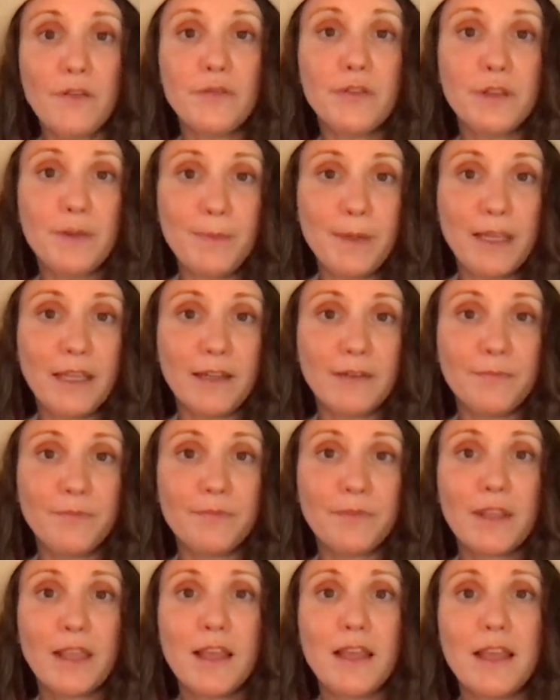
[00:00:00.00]
of the bean,
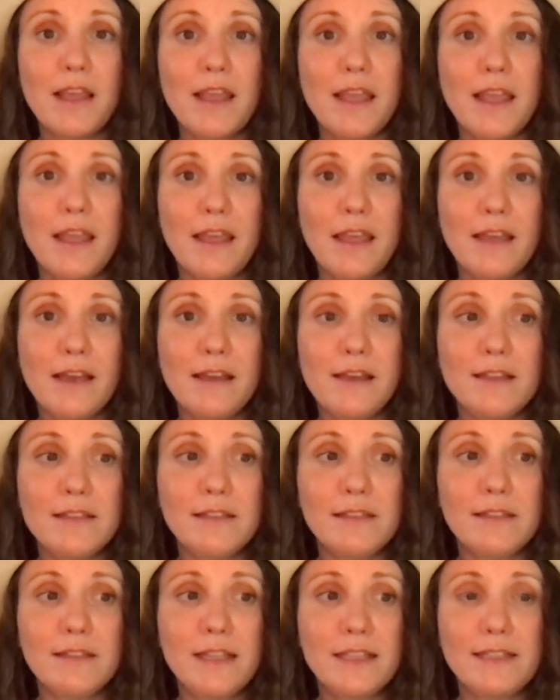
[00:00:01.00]
and
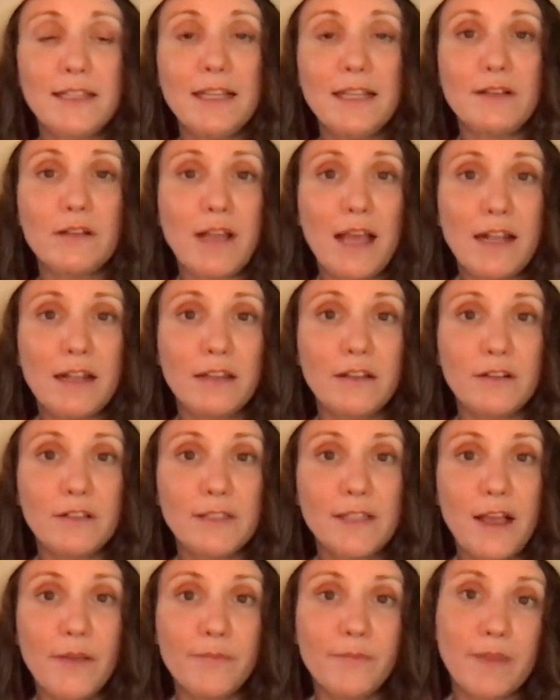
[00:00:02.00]
that's it. Add a little
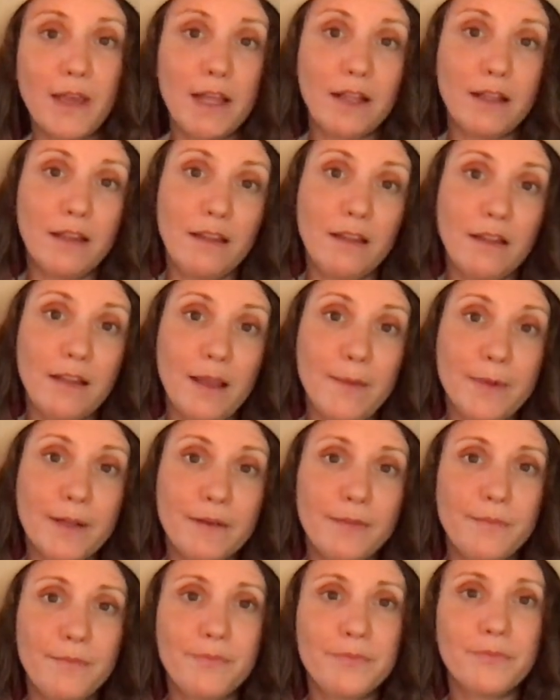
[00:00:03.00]
salt, add a little lemon.
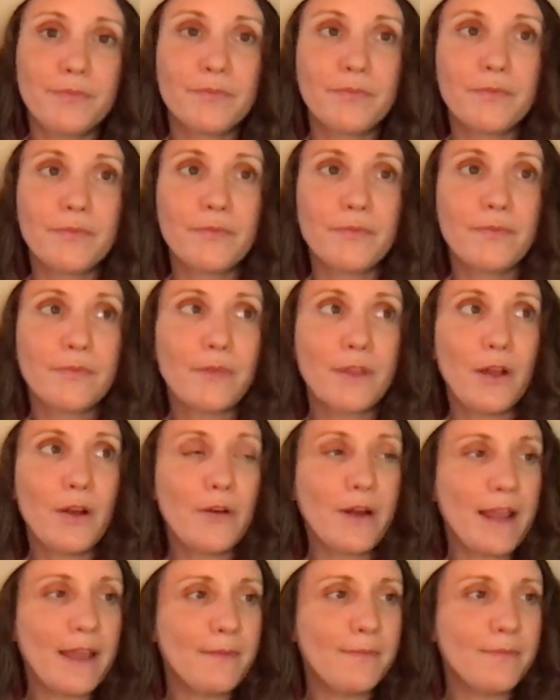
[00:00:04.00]
All
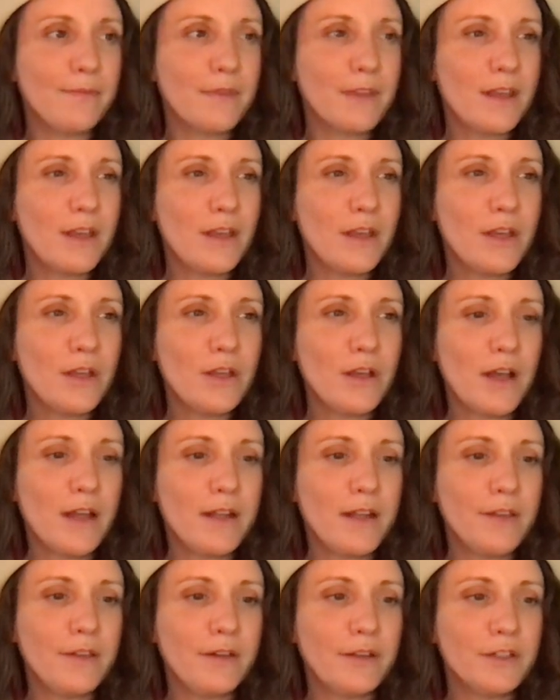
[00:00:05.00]
right.
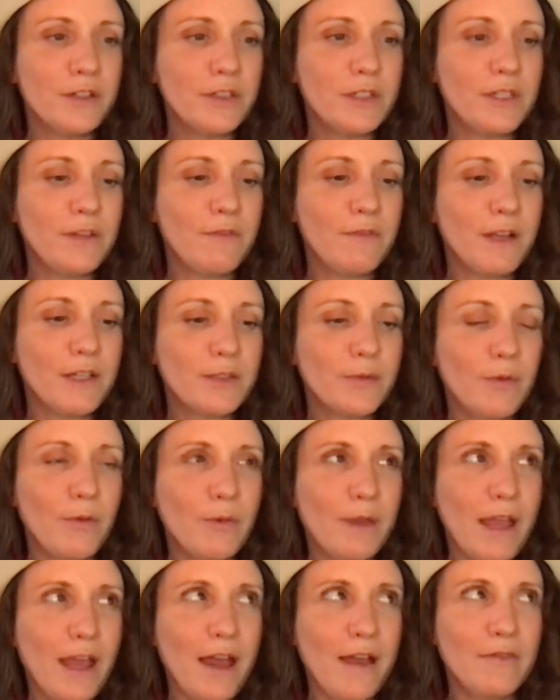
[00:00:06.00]
Another interesting vegetable
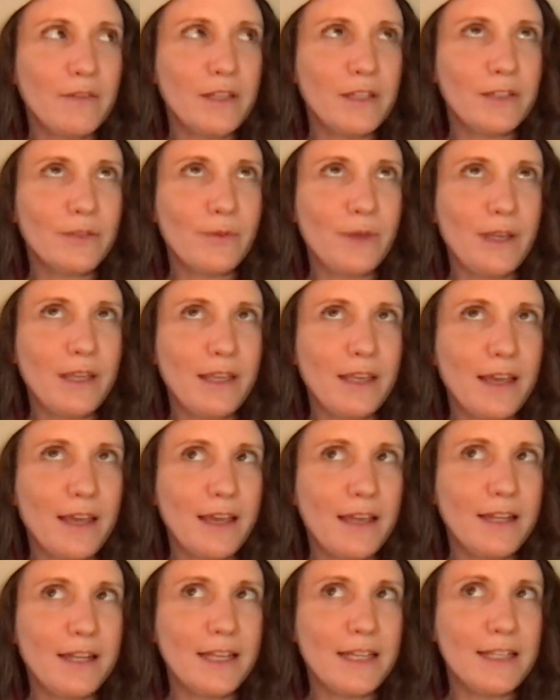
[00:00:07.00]
we have this
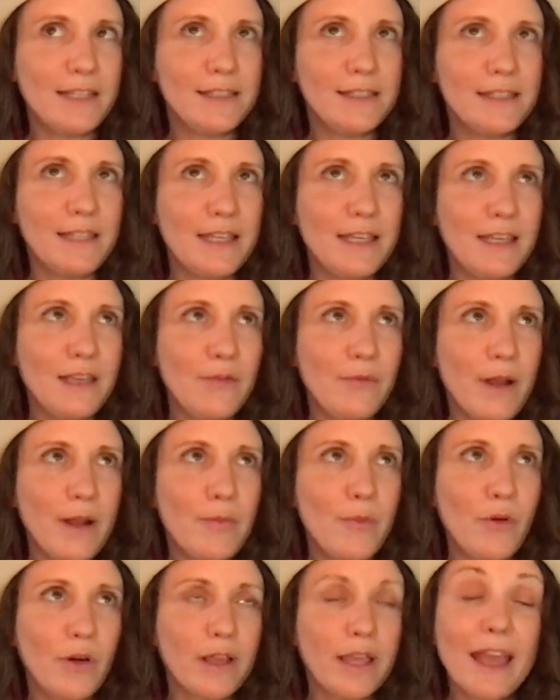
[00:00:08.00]
weekend is the red
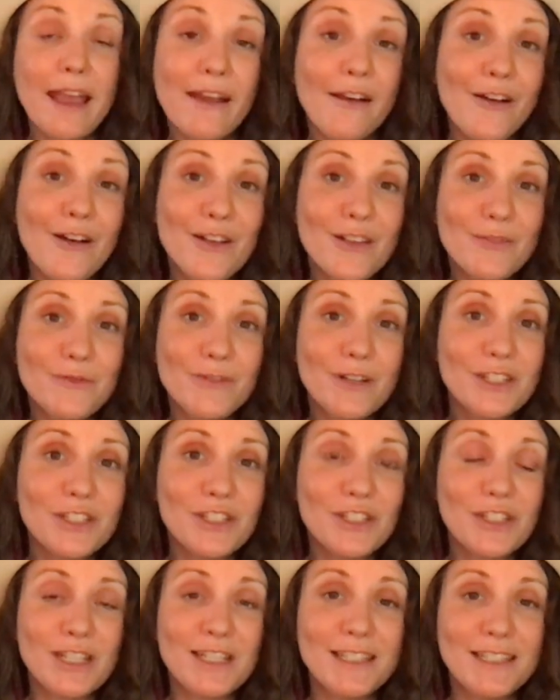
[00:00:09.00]
boar kale,
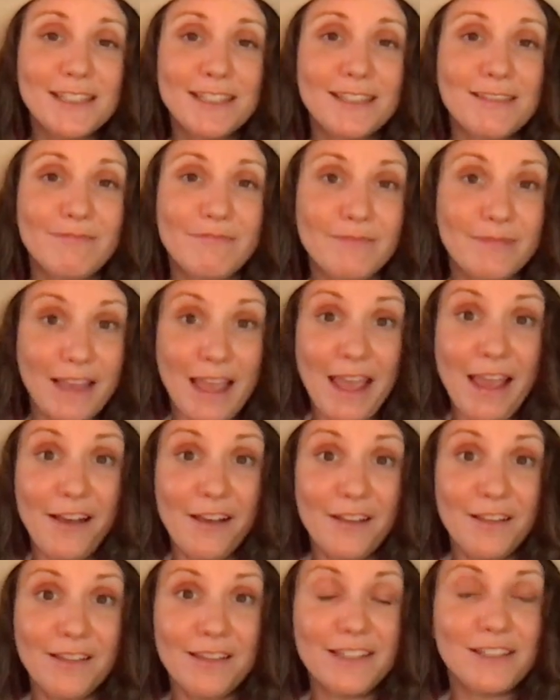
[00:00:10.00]
which is
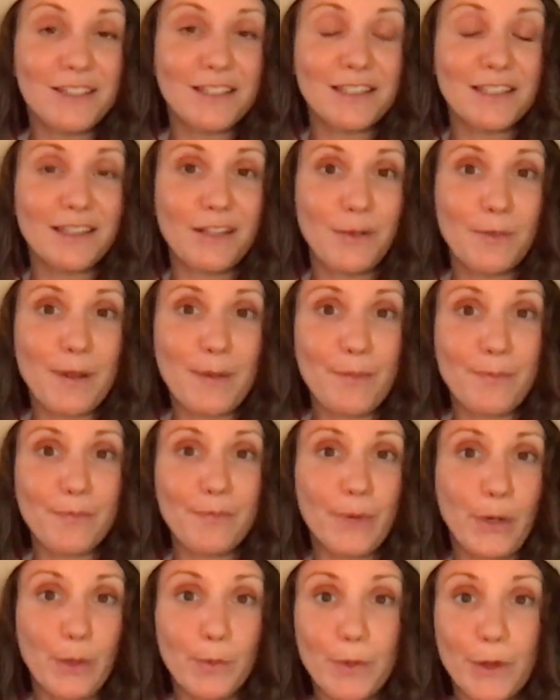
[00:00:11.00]
kale. It's just a little bit
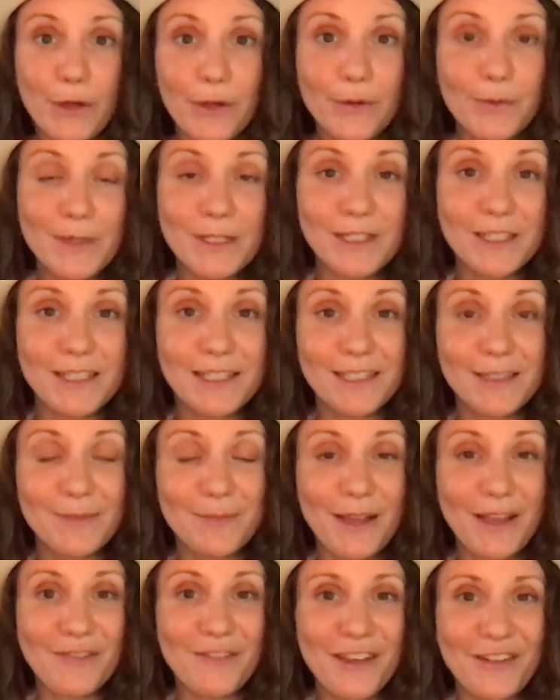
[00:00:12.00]
purple, which is
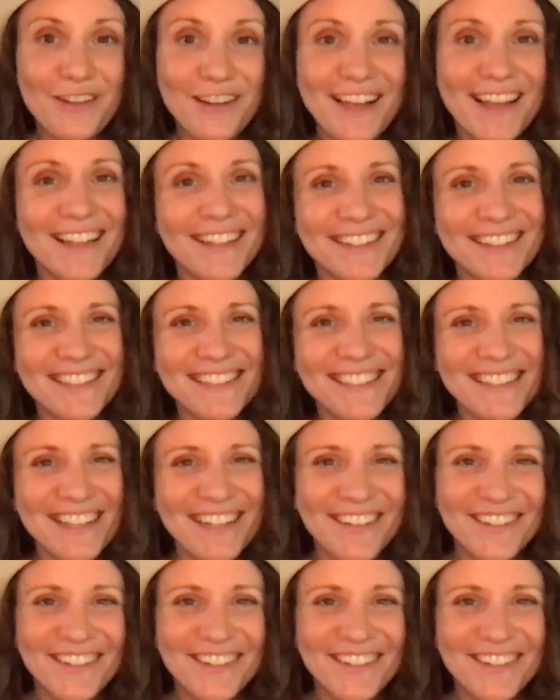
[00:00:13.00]
my favorite color. So